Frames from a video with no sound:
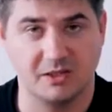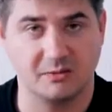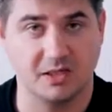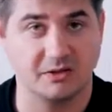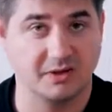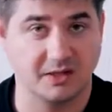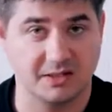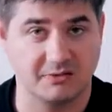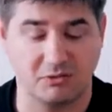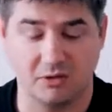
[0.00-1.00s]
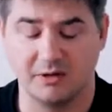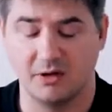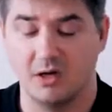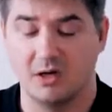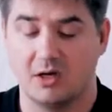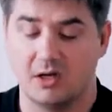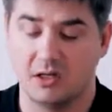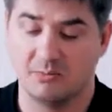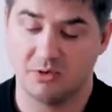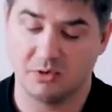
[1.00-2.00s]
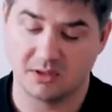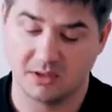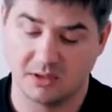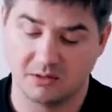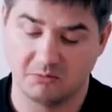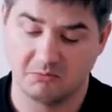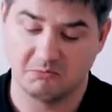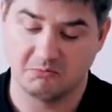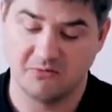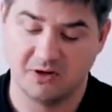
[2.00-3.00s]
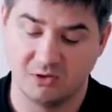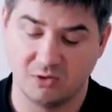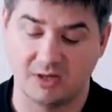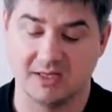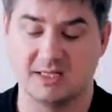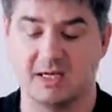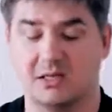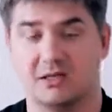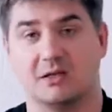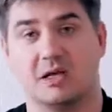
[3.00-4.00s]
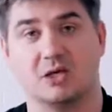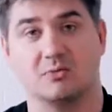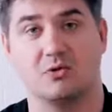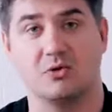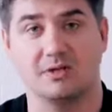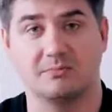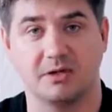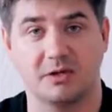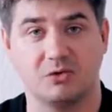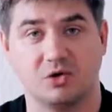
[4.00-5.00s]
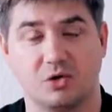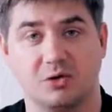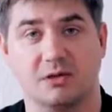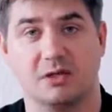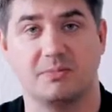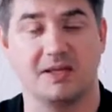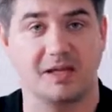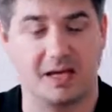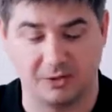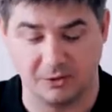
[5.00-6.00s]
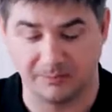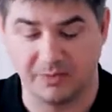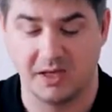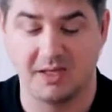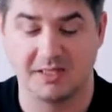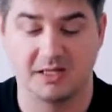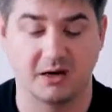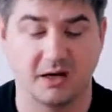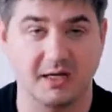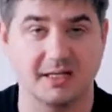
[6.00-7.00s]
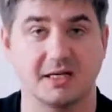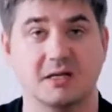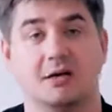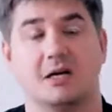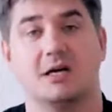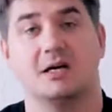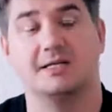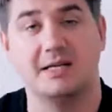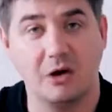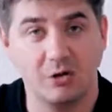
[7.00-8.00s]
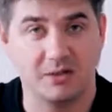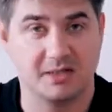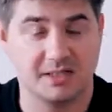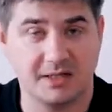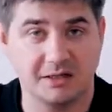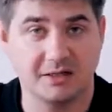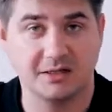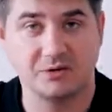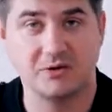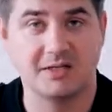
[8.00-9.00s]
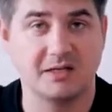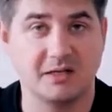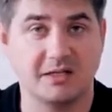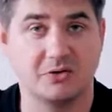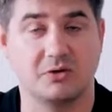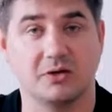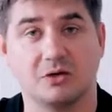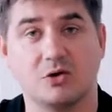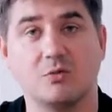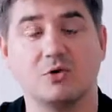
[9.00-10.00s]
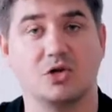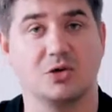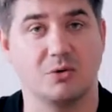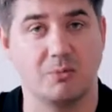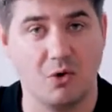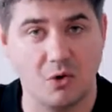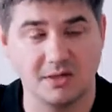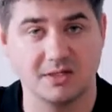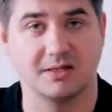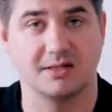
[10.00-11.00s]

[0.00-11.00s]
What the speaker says: At one touch, our box is connected to the power supply and the green indicator lights up. It signals that the box is connected to electricity and working.